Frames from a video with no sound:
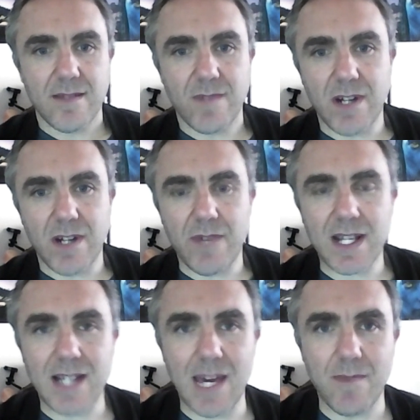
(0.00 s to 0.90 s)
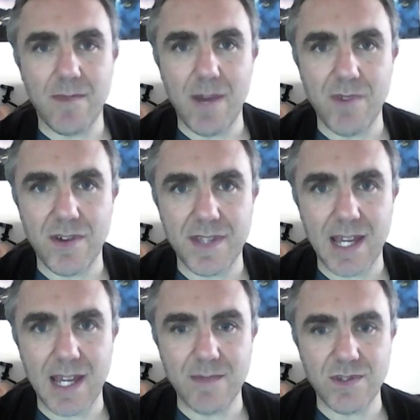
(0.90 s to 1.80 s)
when I reclaimed my birth
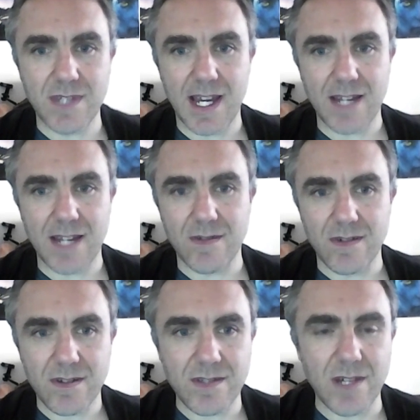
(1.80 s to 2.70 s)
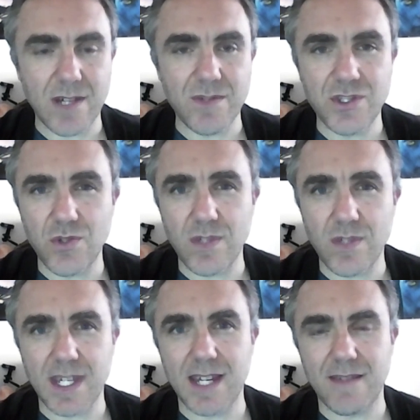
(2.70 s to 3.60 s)
name Giuliano, because I was
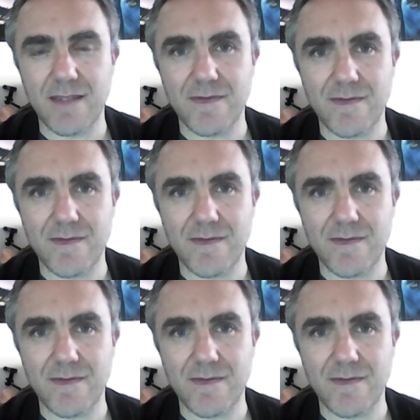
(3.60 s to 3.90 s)
Julian